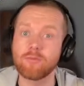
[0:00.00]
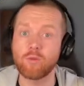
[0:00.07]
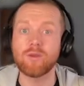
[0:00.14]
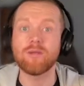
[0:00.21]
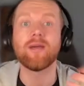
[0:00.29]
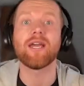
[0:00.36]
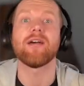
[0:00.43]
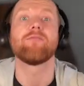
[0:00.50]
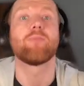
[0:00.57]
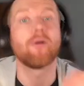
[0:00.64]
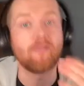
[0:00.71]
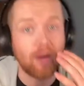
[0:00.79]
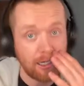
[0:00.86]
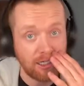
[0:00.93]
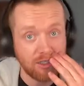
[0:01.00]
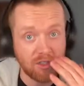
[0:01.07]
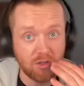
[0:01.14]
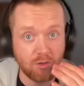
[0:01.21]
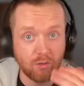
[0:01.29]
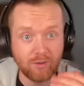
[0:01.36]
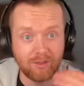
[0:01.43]
We may have provided
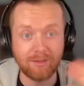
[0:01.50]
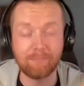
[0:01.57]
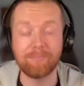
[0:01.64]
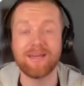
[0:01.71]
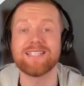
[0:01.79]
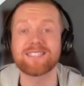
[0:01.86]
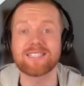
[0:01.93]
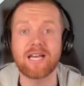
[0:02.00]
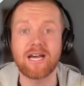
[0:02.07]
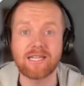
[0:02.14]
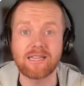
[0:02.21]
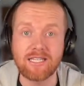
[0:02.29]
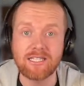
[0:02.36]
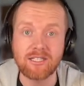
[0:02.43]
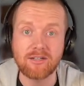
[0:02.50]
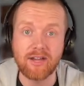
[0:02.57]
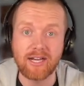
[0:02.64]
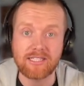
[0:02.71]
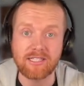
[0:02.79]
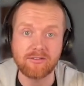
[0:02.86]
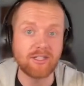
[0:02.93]
you with a baseline list of
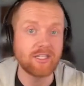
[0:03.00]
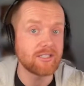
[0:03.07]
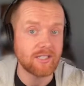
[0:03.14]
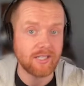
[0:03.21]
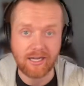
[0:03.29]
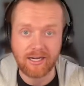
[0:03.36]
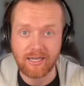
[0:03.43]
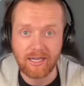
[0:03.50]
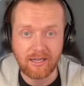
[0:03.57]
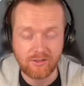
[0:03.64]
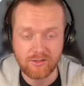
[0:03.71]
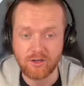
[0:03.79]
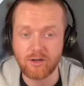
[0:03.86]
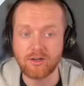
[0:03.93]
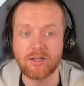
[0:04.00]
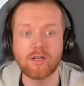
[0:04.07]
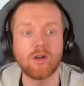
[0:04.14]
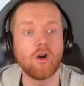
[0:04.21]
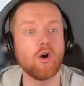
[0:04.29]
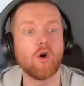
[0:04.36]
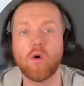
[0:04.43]
activities to kind of get you started,
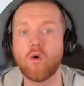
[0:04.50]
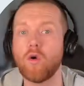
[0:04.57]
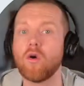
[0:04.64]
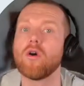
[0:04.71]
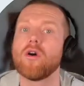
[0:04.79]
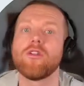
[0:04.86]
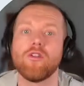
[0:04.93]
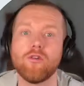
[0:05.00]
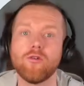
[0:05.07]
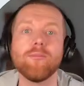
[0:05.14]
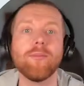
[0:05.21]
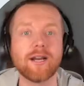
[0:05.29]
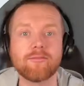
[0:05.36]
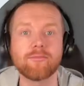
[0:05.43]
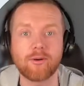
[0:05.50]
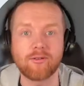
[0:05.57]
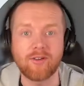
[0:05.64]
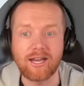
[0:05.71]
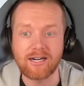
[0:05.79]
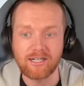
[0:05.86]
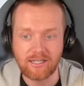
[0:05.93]
or you might have
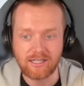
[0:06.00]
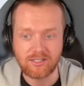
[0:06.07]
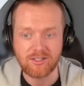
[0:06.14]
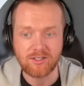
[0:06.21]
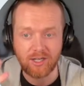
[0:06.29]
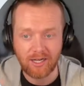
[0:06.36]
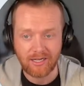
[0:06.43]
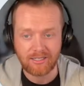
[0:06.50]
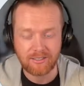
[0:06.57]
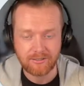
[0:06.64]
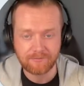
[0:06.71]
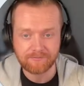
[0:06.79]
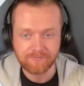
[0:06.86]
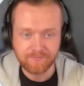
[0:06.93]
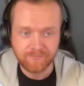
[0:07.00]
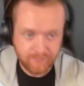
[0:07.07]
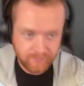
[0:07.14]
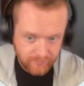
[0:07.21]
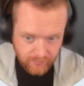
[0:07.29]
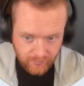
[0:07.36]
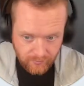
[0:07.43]
provided a list to us.
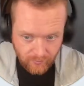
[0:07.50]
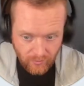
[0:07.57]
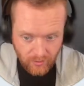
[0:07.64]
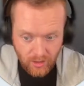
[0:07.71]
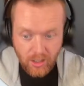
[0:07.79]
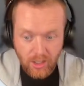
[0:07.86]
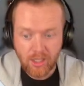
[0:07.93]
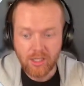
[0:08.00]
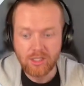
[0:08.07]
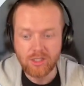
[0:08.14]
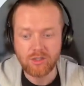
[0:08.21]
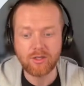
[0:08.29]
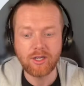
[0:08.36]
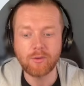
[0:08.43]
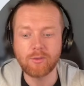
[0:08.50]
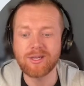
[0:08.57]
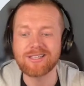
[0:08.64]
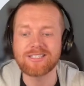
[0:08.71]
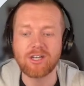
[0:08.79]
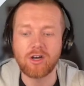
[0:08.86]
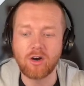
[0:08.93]
So here we can
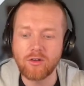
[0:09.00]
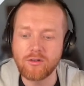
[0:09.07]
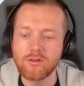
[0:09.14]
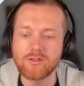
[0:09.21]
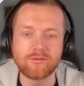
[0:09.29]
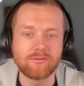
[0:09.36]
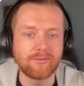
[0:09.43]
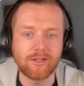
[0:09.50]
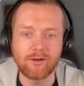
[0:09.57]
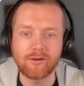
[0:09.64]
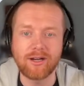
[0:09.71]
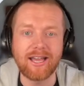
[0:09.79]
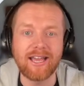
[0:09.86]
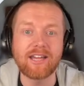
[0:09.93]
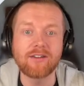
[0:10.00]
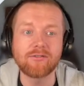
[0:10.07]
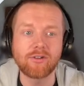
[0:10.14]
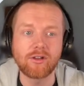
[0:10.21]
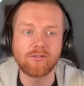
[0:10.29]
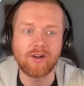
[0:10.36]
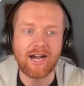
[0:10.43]
see all those, a
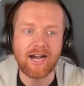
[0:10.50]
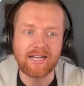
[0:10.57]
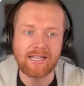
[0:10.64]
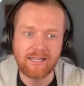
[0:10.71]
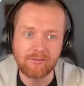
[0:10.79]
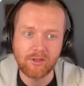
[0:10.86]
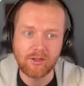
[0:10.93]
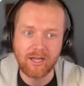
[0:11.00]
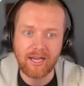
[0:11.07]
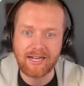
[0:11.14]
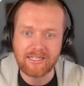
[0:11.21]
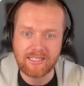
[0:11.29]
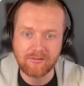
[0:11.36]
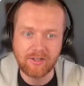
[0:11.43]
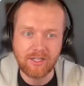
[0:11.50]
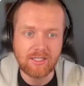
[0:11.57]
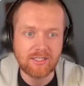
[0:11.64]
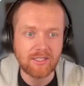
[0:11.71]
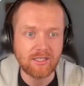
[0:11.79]
handful of high-level activities.